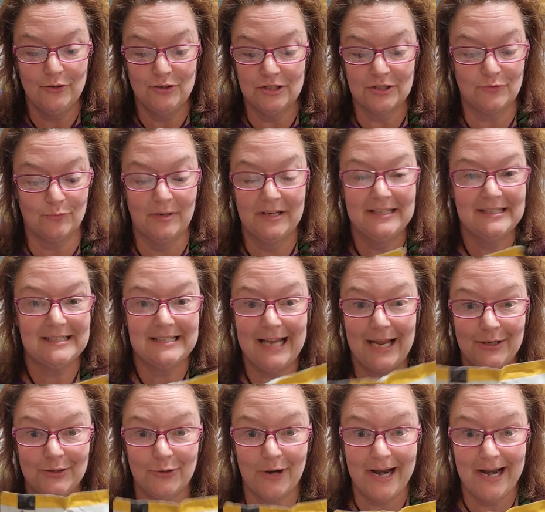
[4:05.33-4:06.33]
just rinse
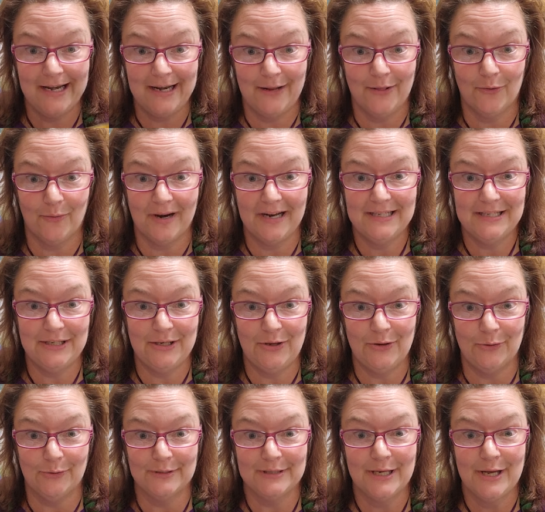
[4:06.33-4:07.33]
and drain and they're ready to
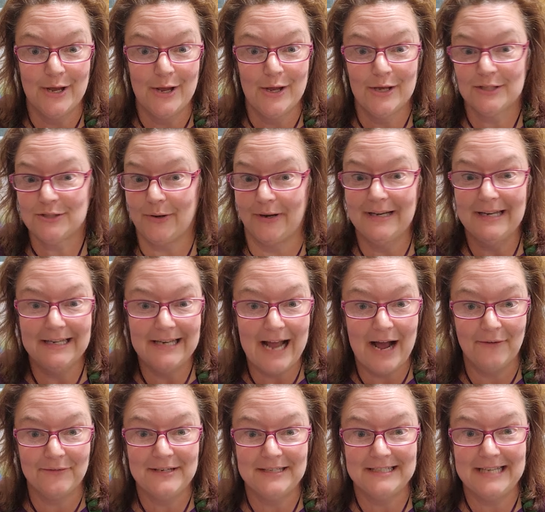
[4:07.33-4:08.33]
use. So I didn't
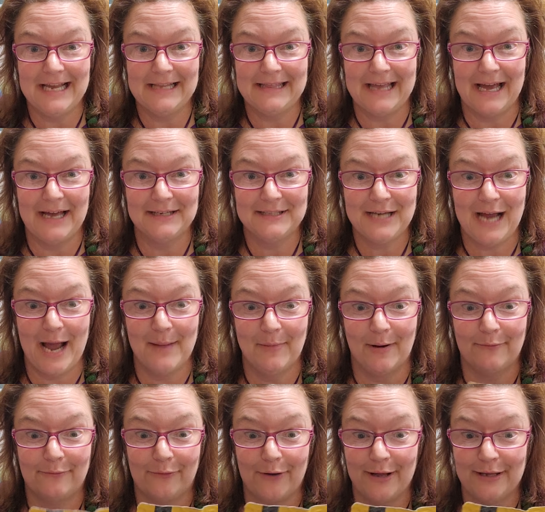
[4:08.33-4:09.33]
have to take that time
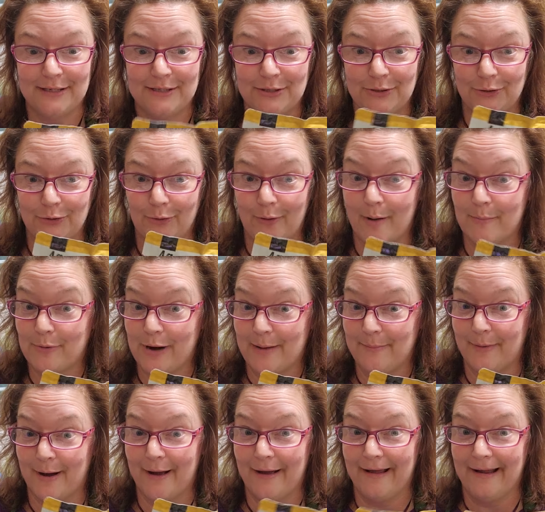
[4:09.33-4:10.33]
up front to prep
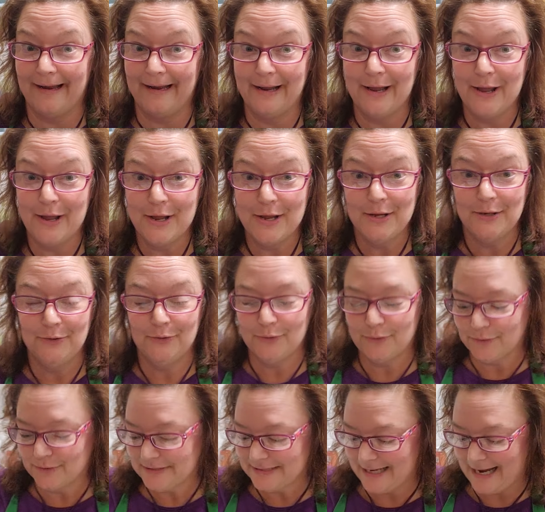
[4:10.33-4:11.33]
my
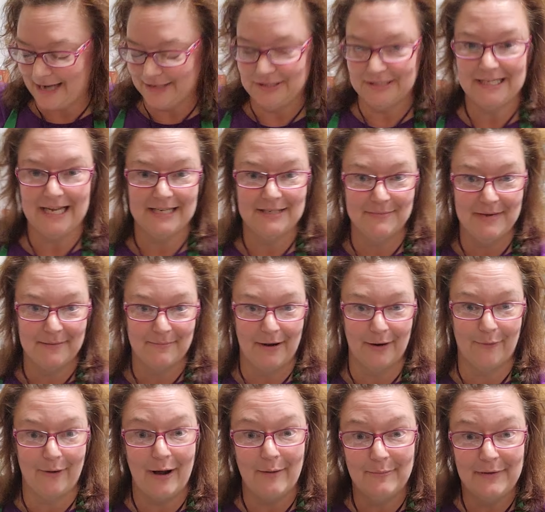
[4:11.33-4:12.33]
noodles. I just had to make my
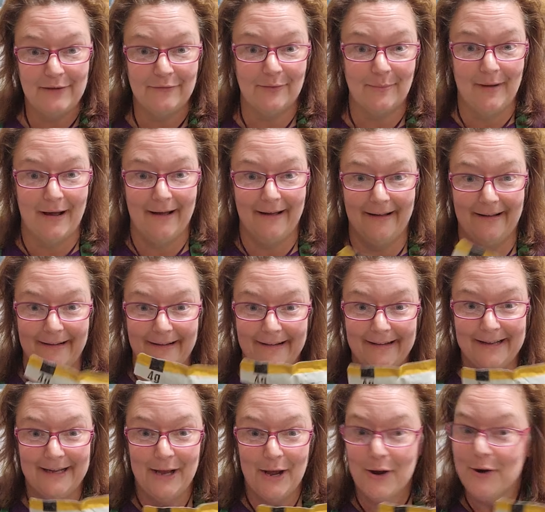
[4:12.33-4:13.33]
ground beef and my
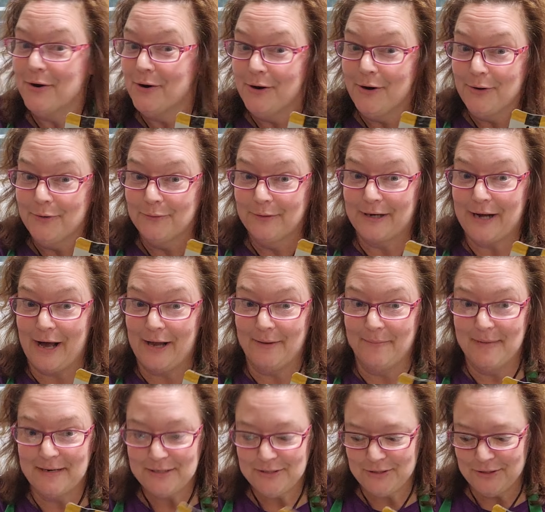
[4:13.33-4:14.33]
ricotta
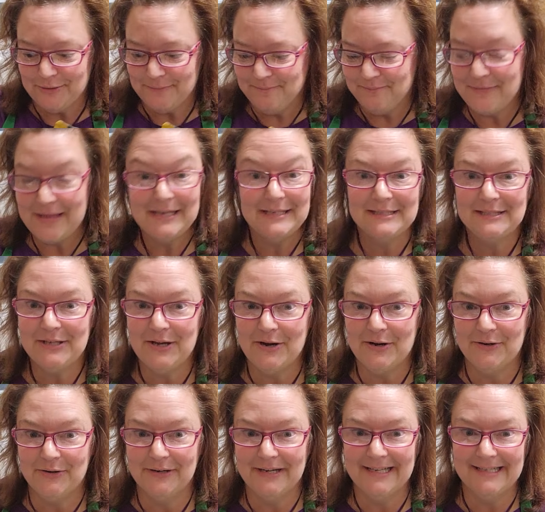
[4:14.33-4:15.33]
mixture.
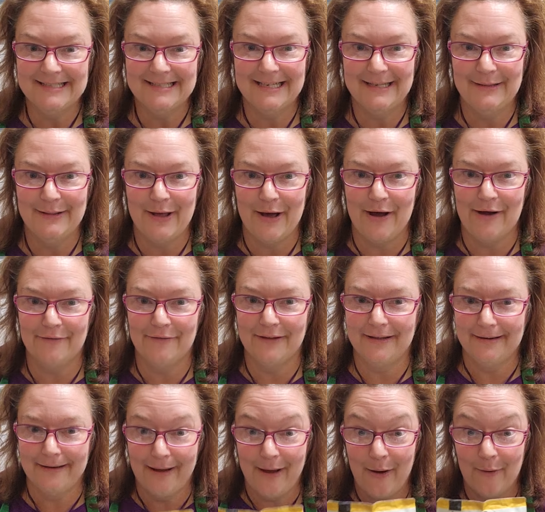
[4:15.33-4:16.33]
So it's in the
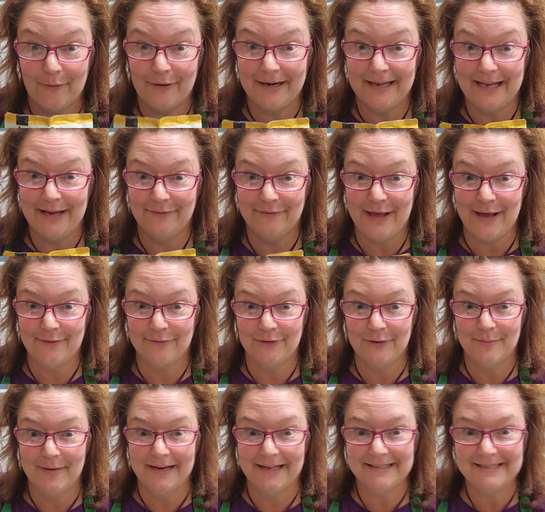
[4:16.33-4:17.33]
oven. We're gonna give that a few
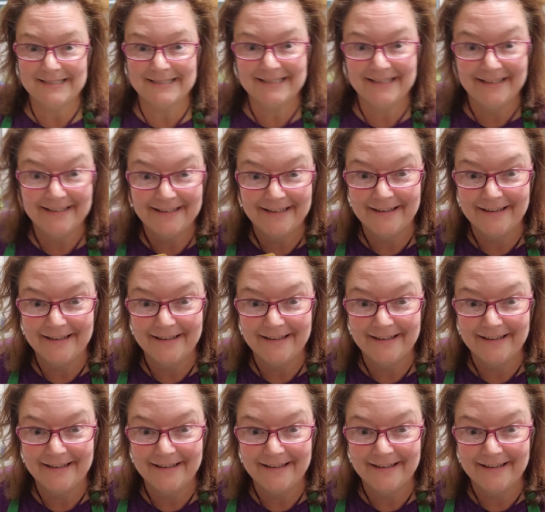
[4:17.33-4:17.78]
minutes